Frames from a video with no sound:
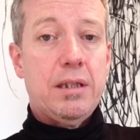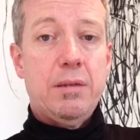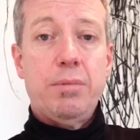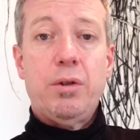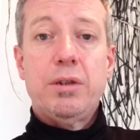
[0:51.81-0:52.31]
It's
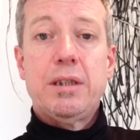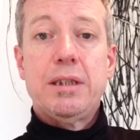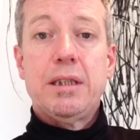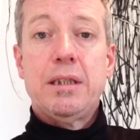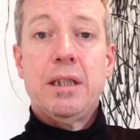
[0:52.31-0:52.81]

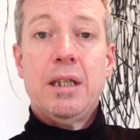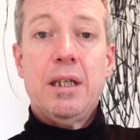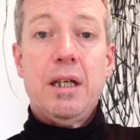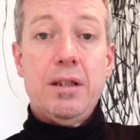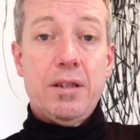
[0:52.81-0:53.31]
important in
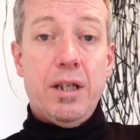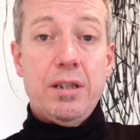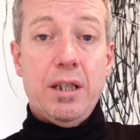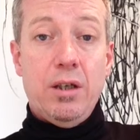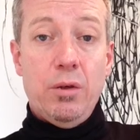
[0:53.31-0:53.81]

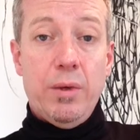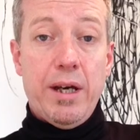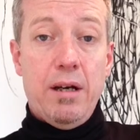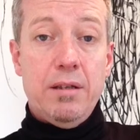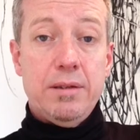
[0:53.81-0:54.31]
asserting who we
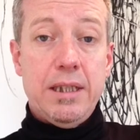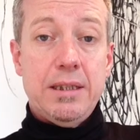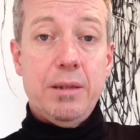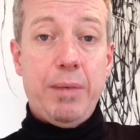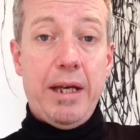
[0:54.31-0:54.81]
are,
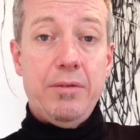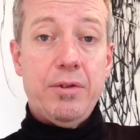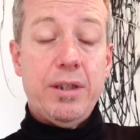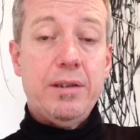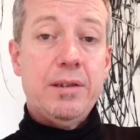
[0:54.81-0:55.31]
setting
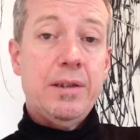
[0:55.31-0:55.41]
boundaries.